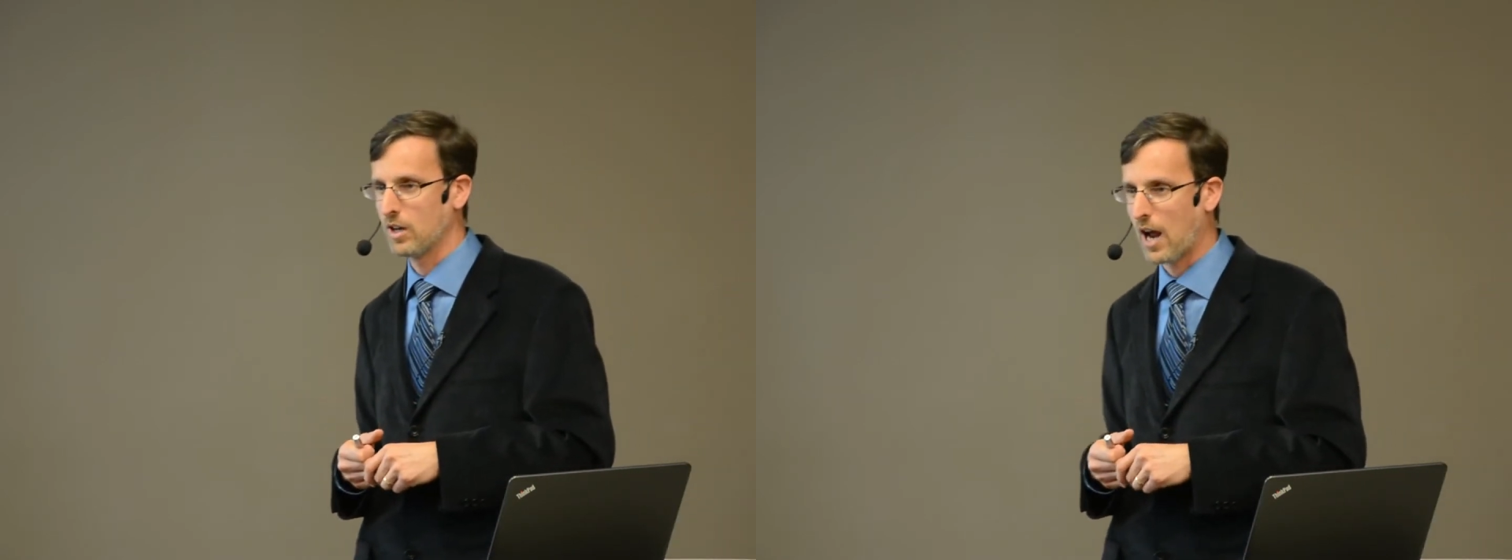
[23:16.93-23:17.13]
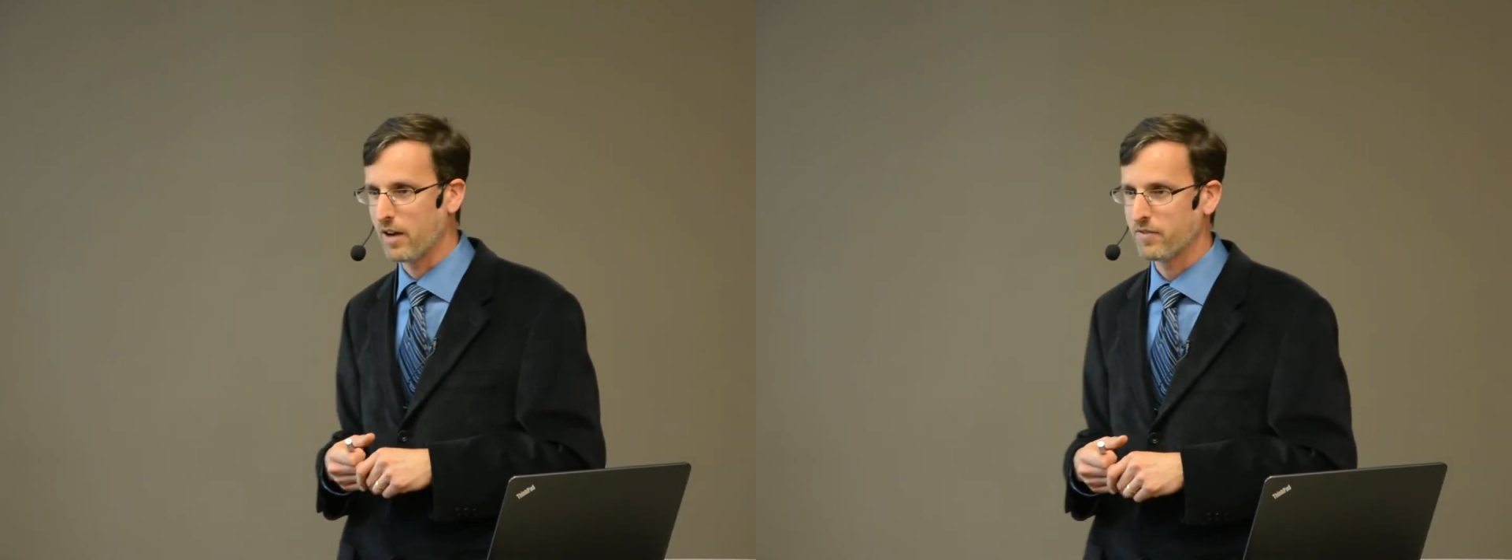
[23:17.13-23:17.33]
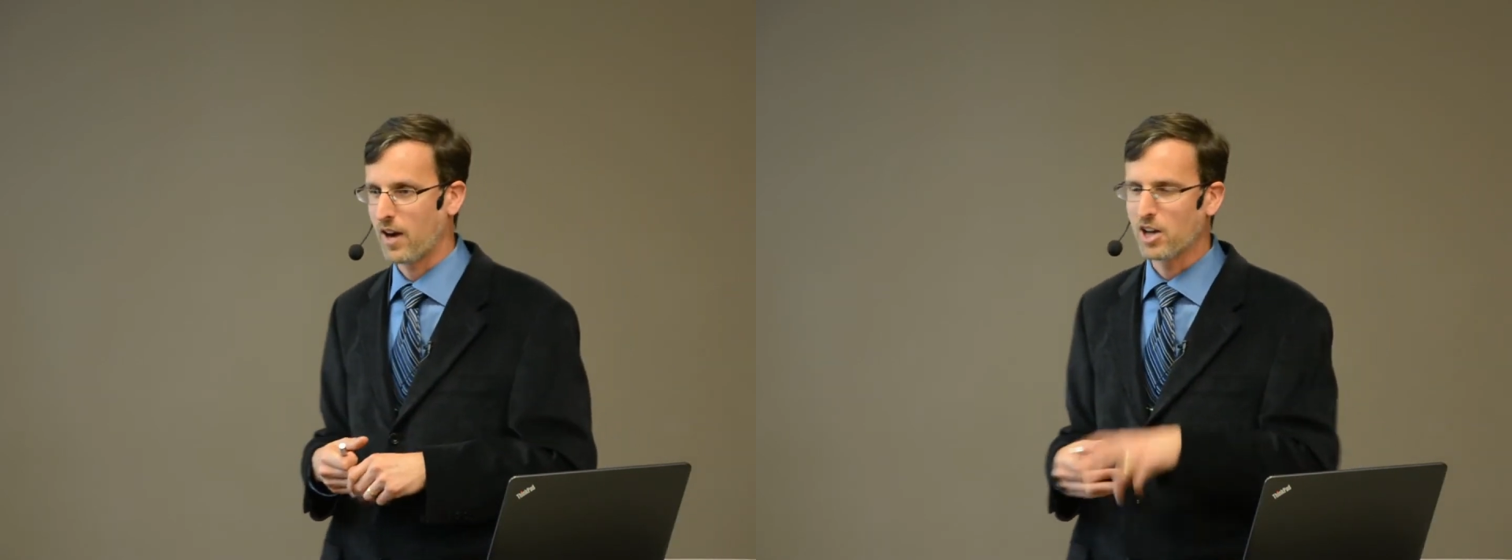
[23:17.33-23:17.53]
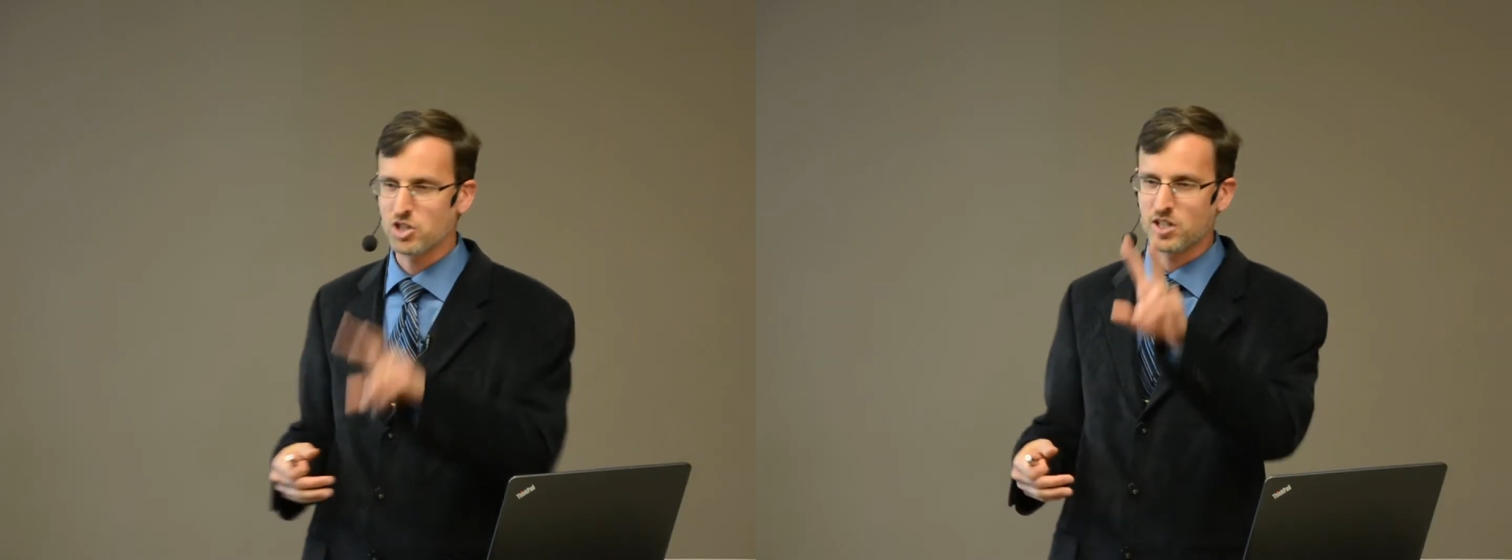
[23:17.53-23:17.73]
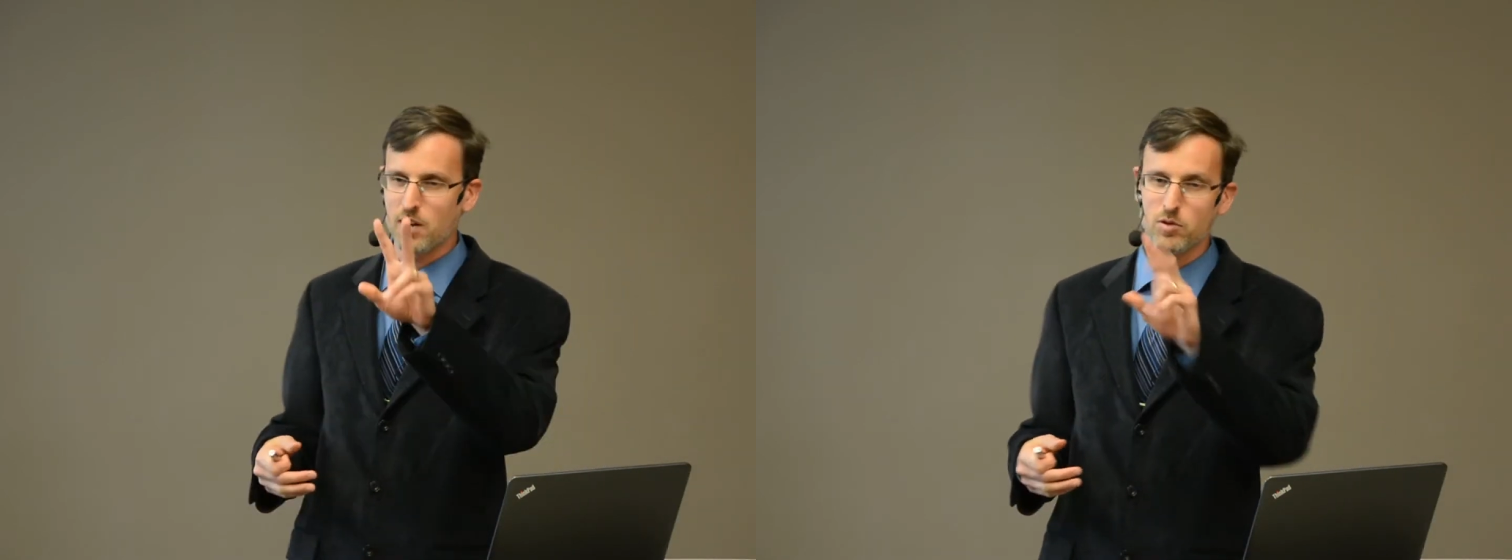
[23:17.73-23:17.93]
life. I
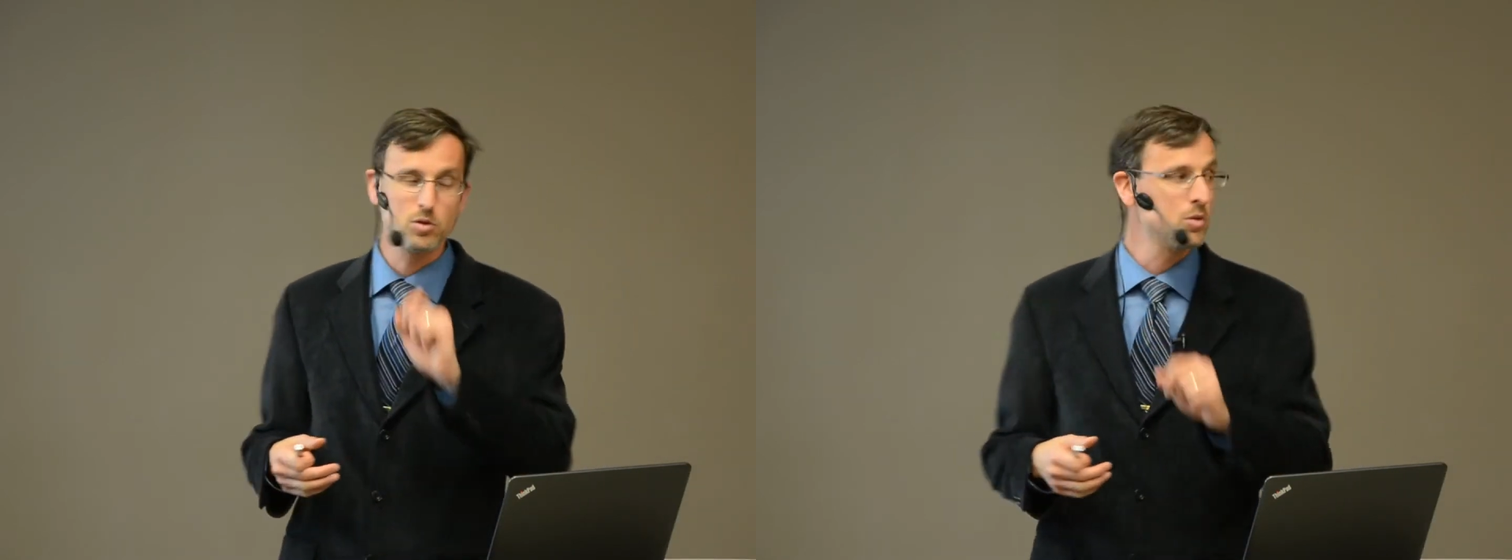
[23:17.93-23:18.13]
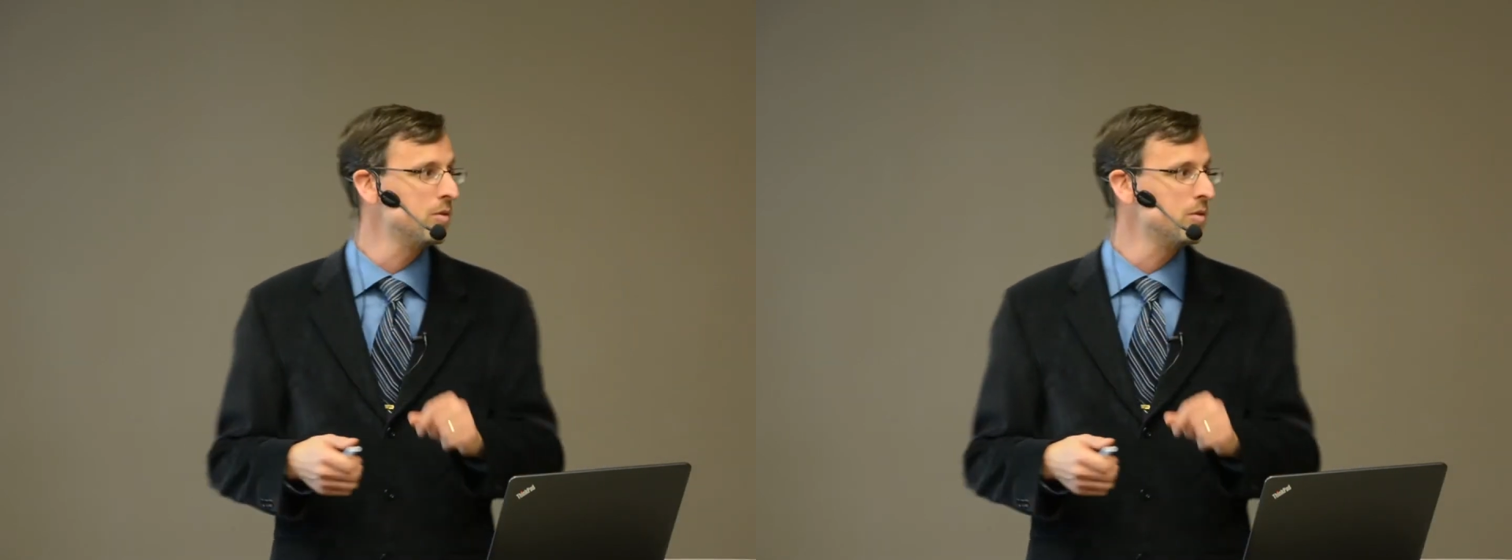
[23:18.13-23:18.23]
just gave you two